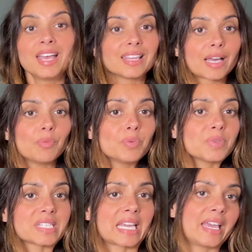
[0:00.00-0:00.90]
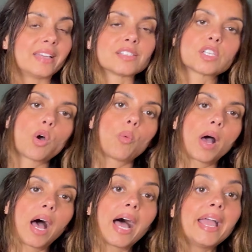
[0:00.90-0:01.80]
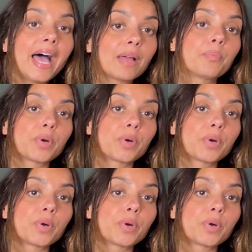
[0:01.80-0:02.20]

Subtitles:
That one was a hit. So I had